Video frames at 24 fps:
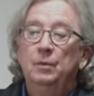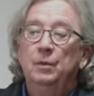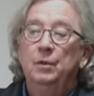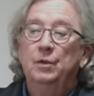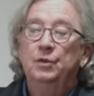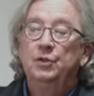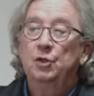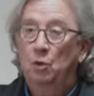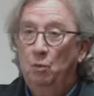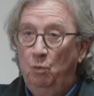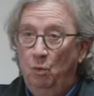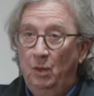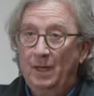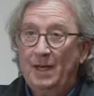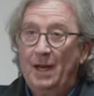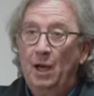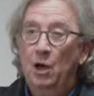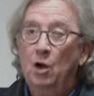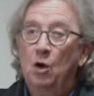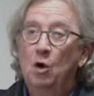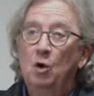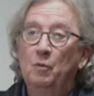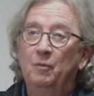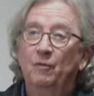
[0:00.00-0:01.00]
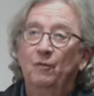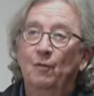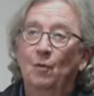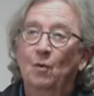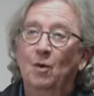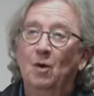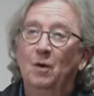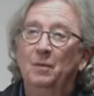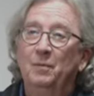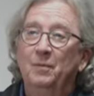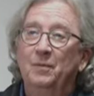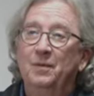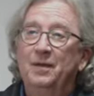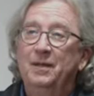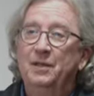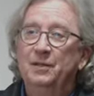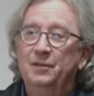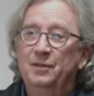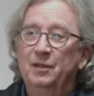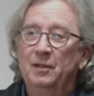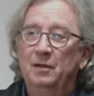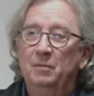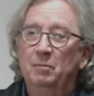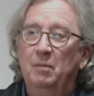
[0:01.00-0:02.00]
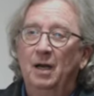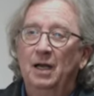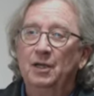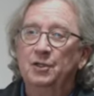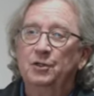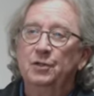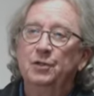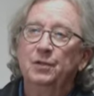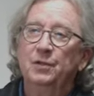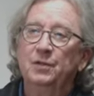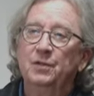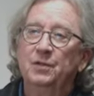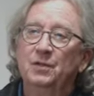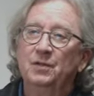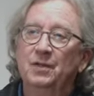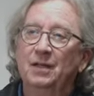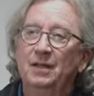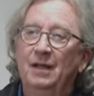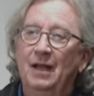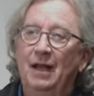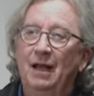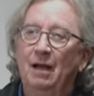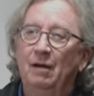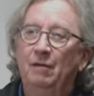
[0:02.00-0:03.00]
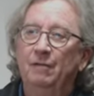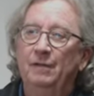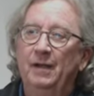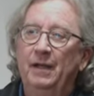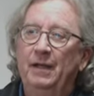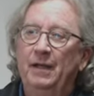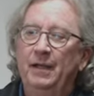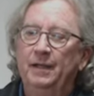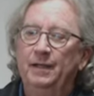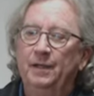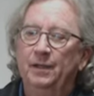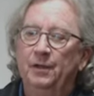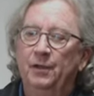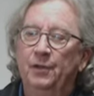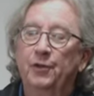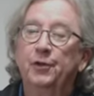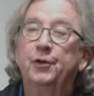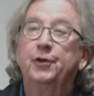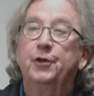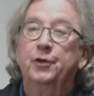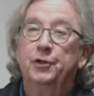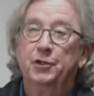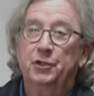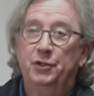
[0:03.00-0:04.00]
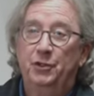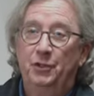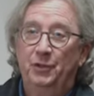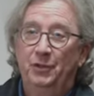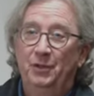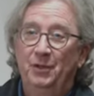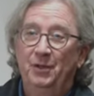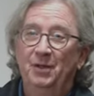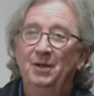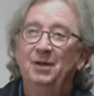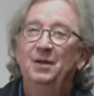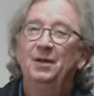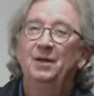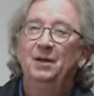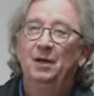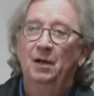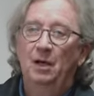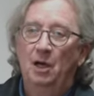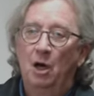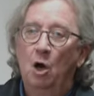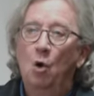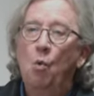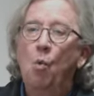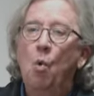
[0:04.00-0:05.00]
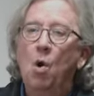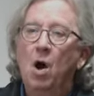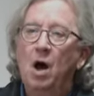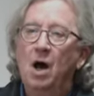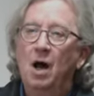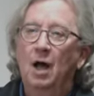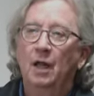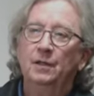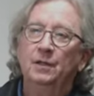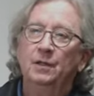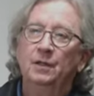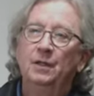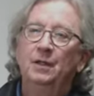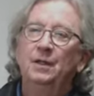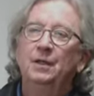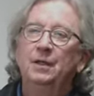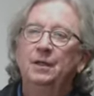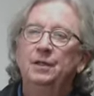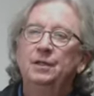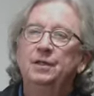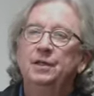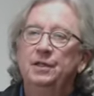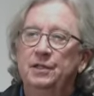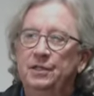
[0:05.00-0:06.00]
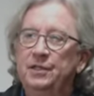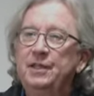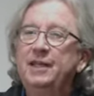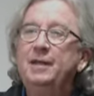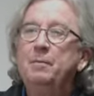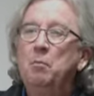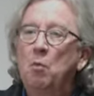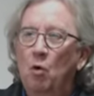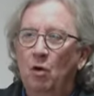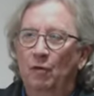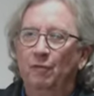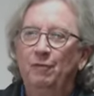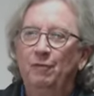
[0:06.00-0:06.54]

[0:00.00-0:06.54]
So what I hope for is that my students have a thirst, a want to see more